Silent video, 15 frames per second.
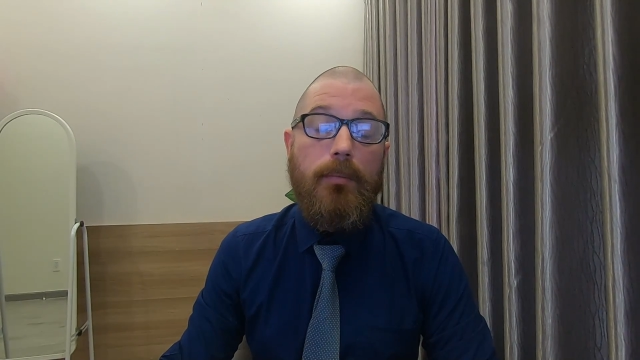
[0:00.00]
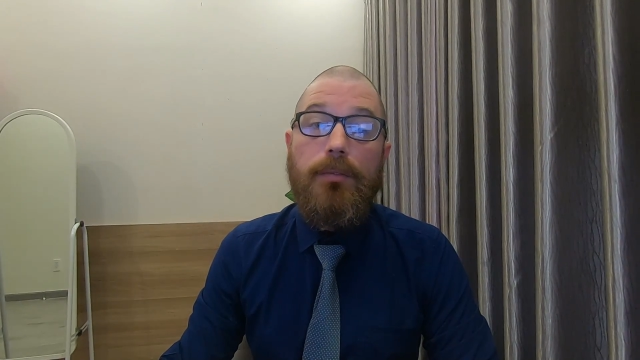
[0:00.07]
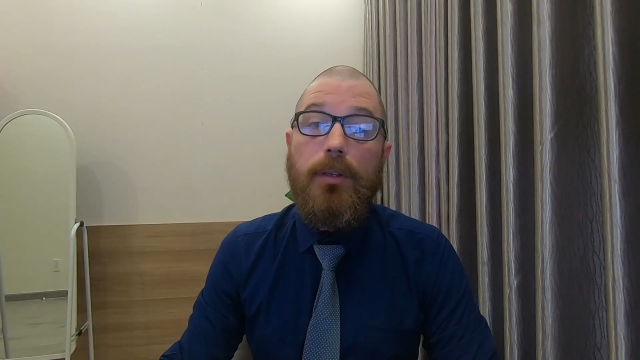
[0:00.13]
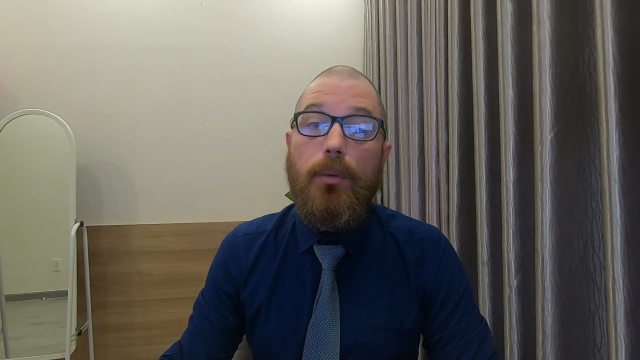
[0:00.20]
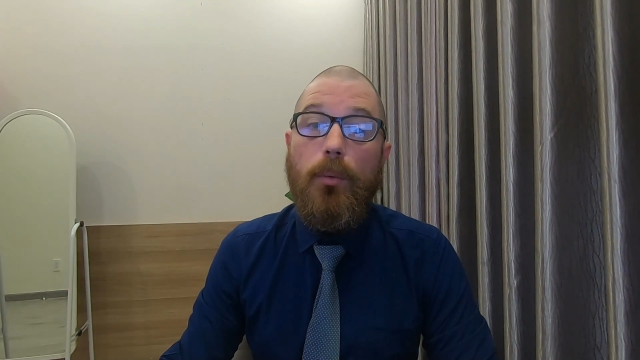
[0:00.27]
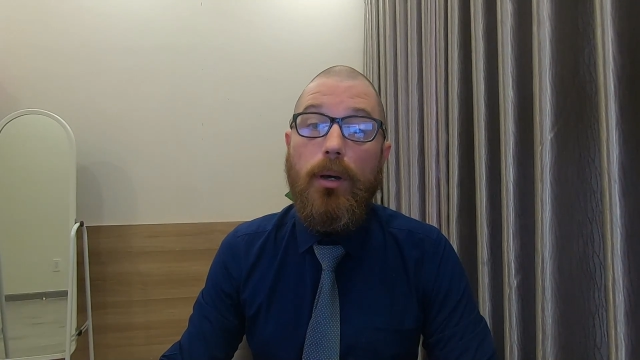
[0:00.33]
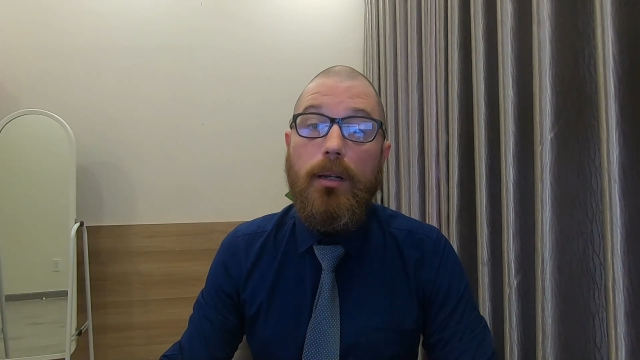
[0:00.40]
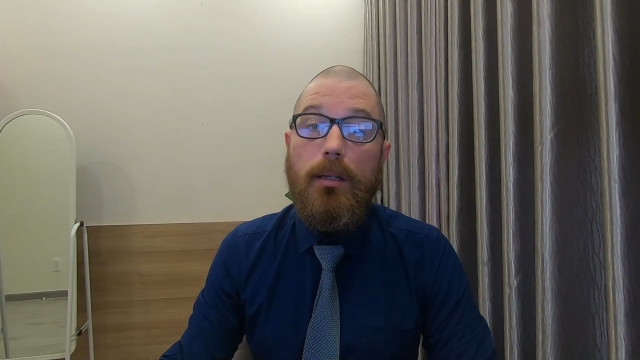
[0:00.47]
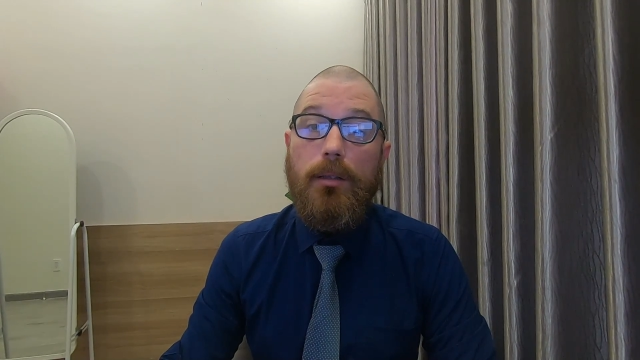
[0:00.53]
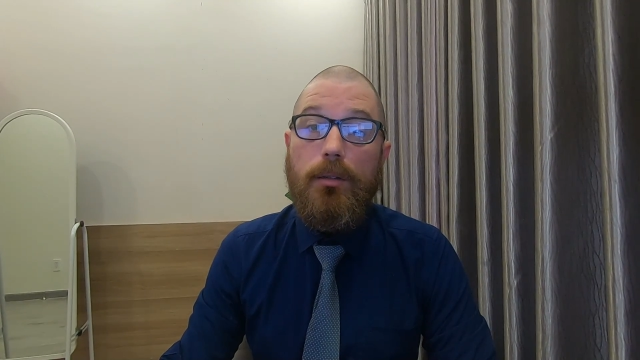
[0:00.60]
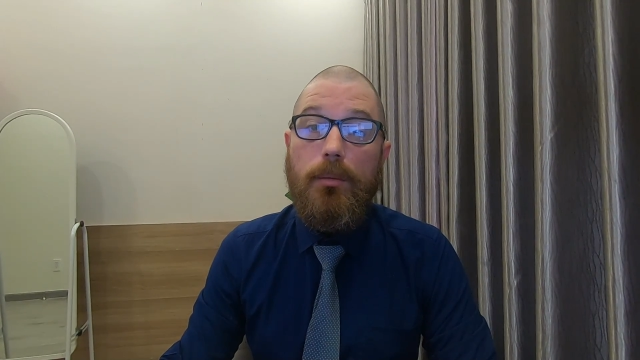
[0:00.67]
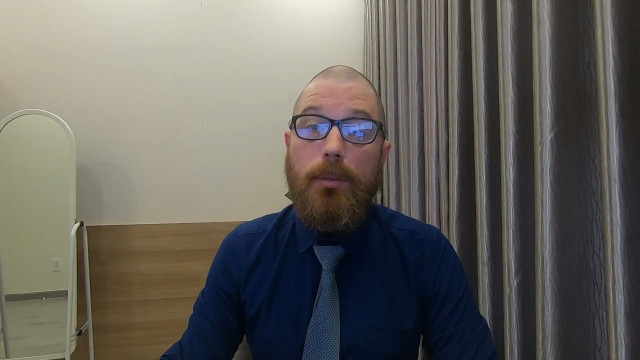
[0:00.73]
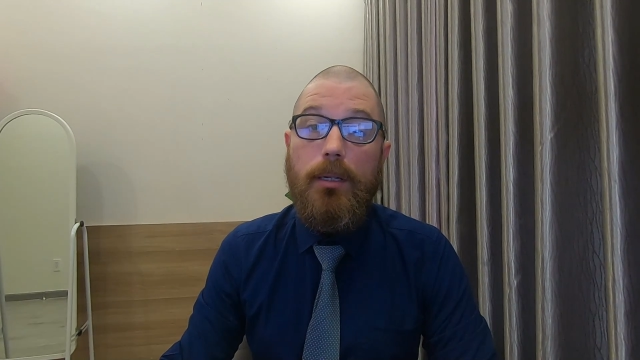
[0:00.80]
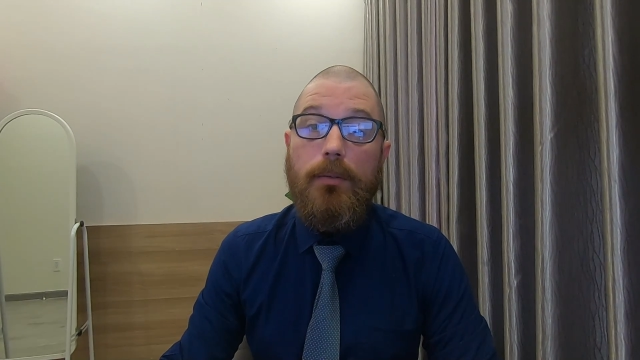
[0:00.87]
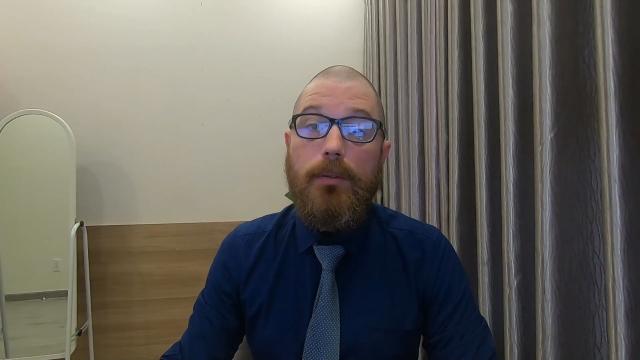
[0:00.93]
If you want a
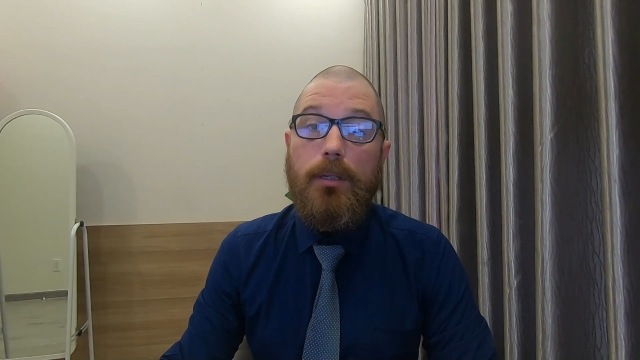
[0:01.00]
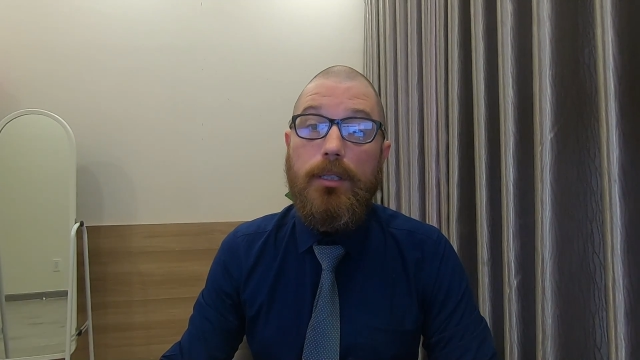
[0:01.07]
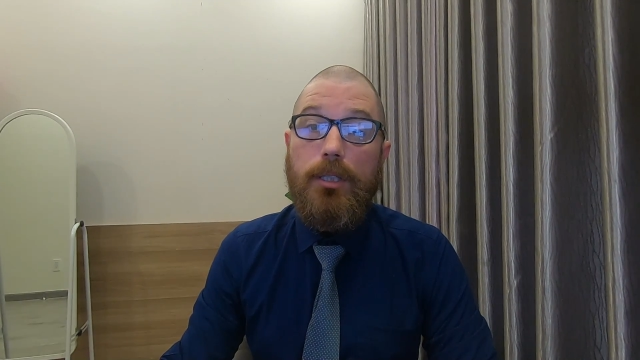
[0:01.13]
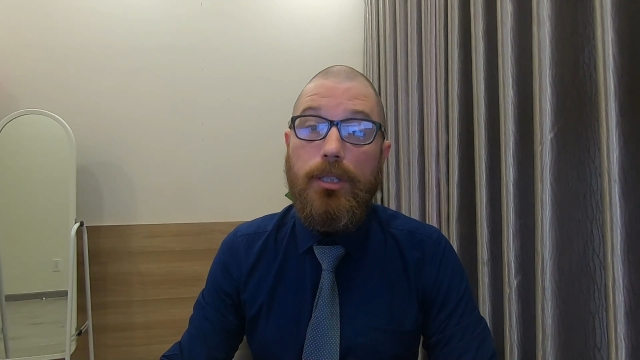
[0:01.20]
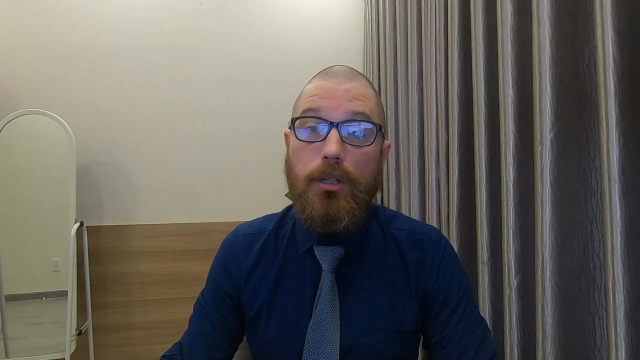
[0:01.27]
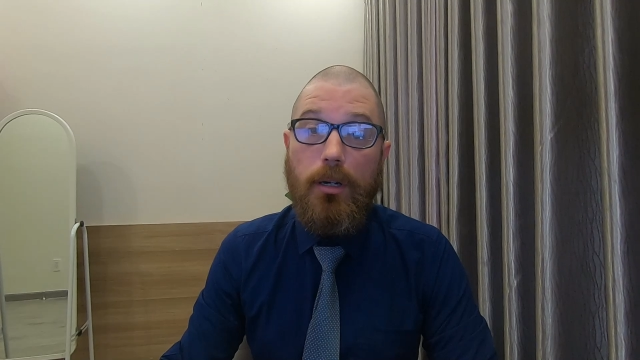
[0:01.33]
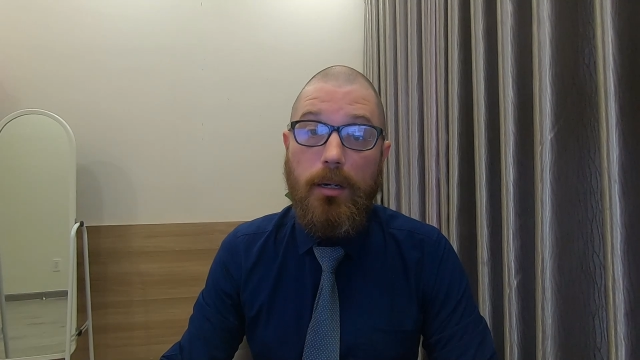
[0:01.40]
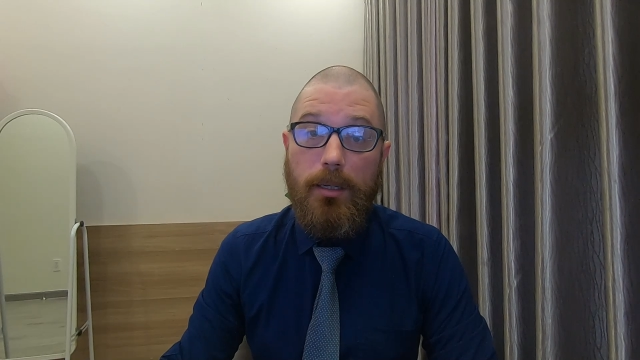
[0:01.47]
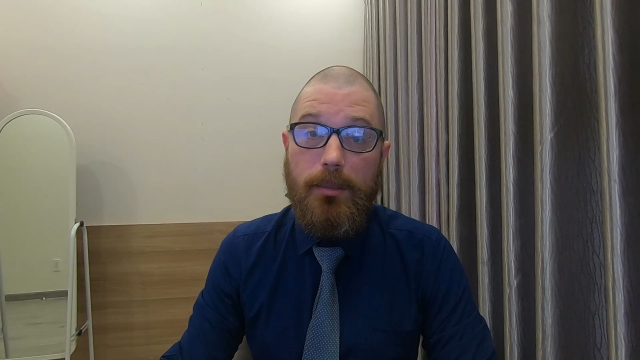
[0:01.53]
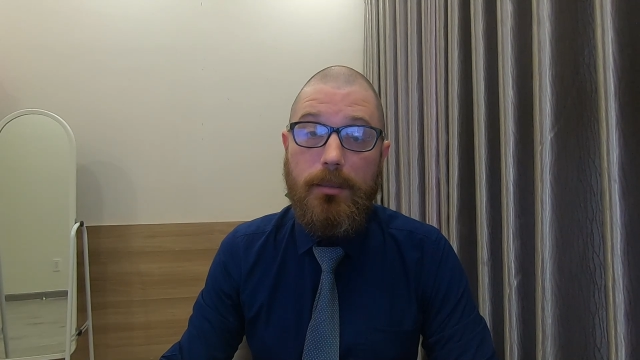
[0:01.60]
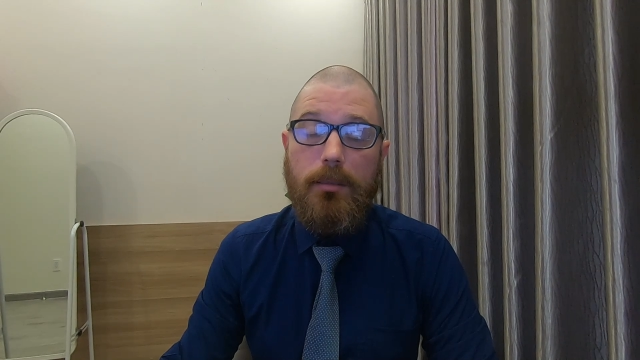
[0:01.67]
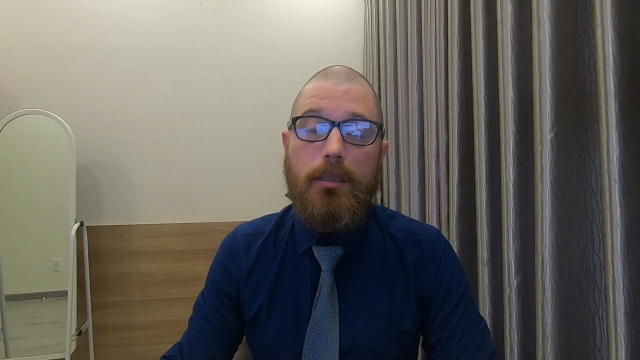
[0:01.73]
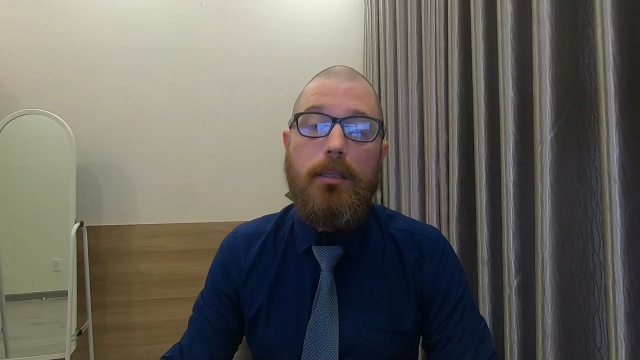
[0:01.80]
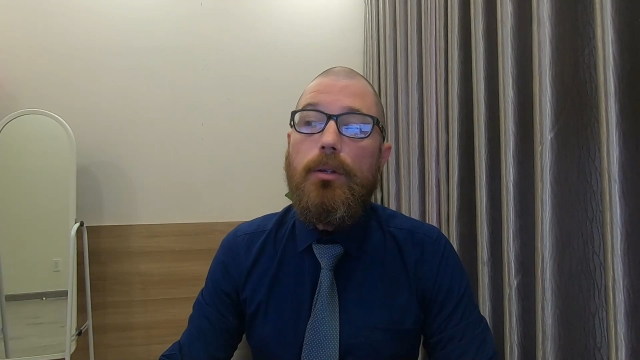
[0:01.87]
little bit of assurance,